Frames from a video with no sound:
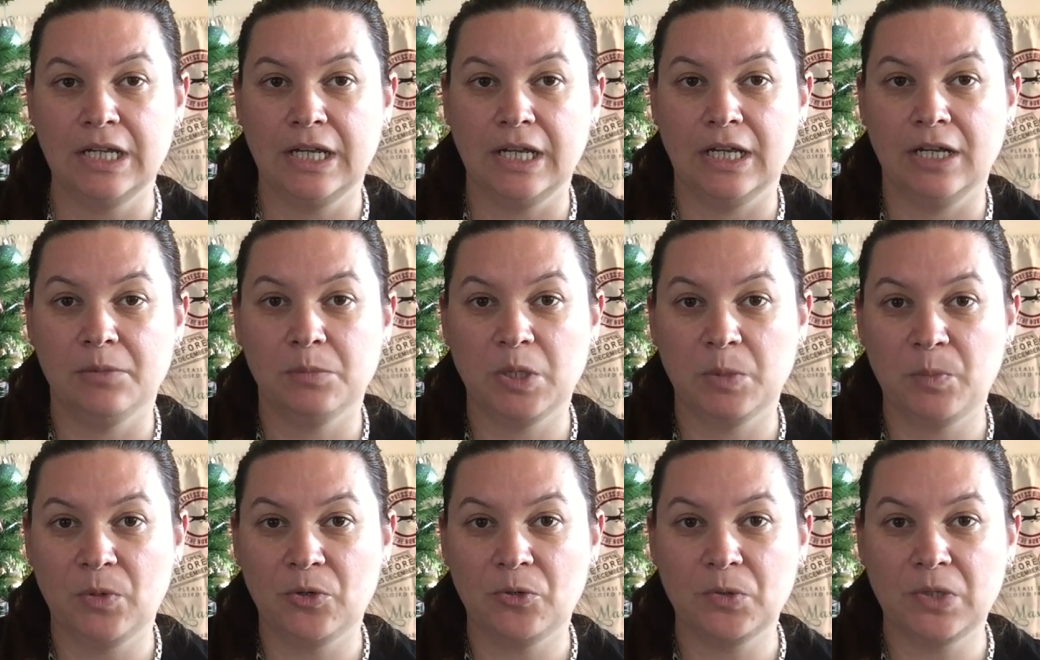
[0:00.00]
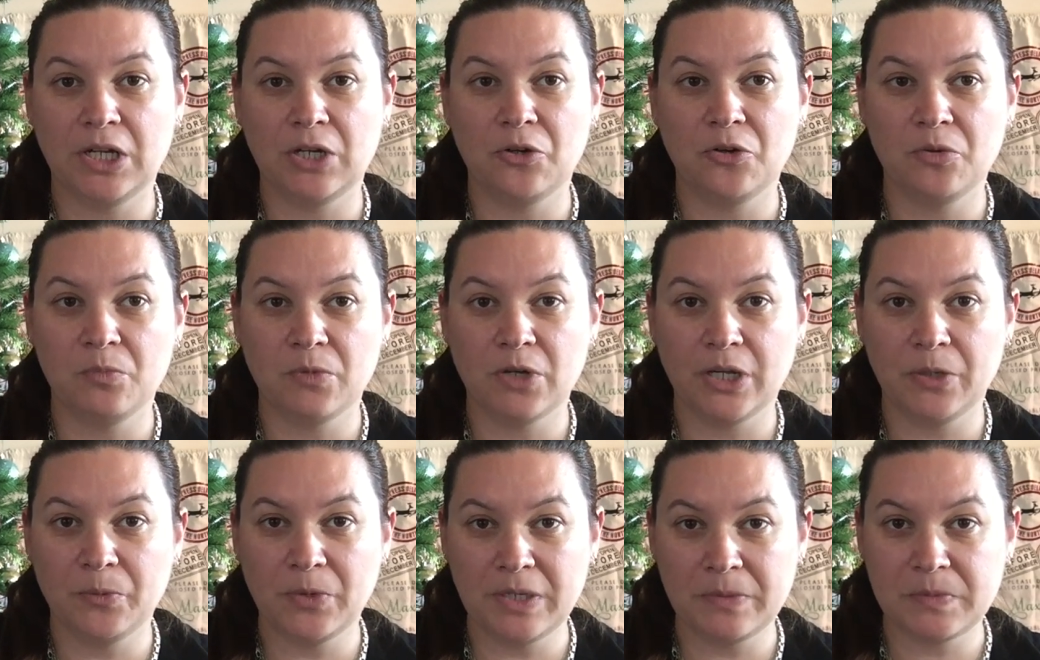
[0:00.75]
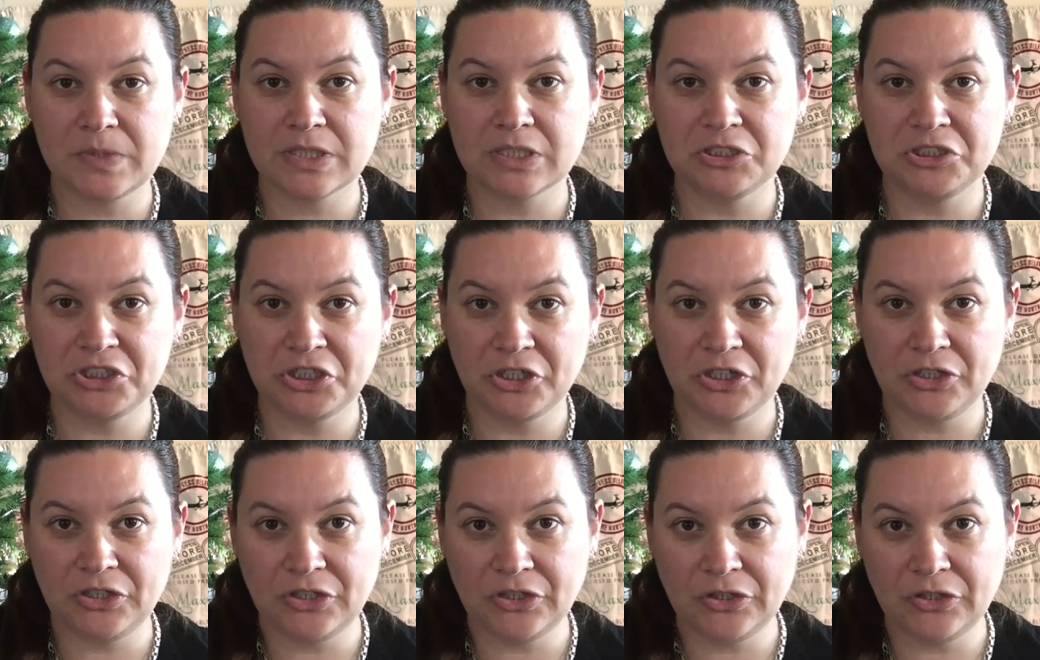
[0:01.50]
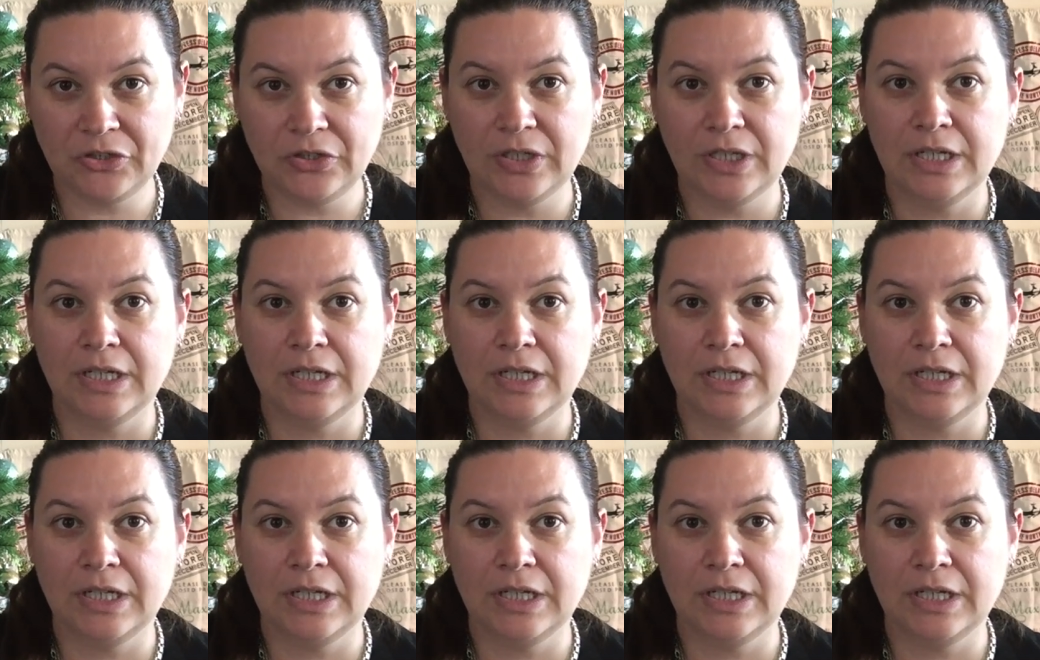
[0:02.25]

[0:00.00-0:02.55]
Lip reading: I pulled out all my WIPs to show you.